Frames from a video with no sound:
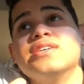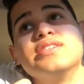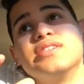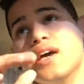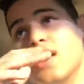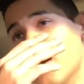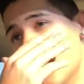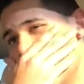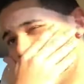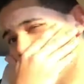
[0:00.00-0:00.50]

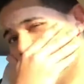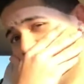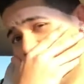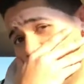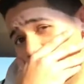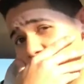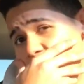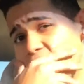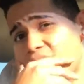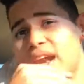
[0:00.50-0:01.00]
So I don't know
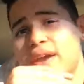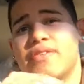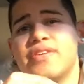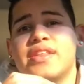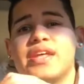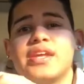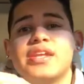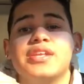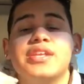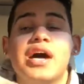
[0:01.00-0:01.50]
if I'm gonna get
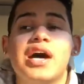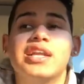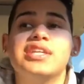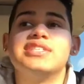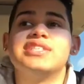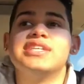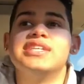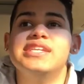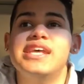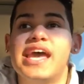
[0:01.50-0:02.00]
everything
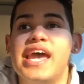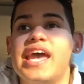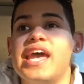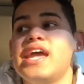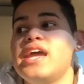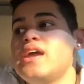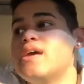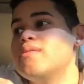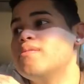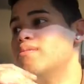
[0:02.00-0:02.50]
done
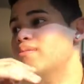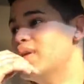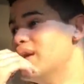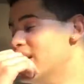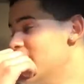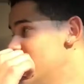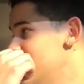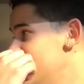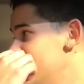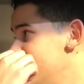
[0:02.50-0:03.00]
today,
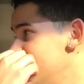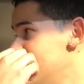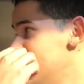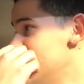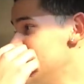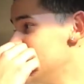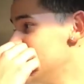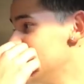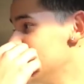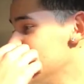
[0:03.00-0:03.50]
but
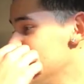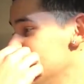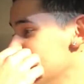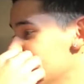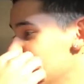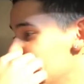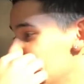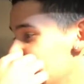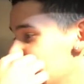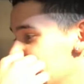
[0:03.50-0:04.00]

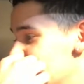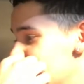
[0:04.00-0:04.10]
I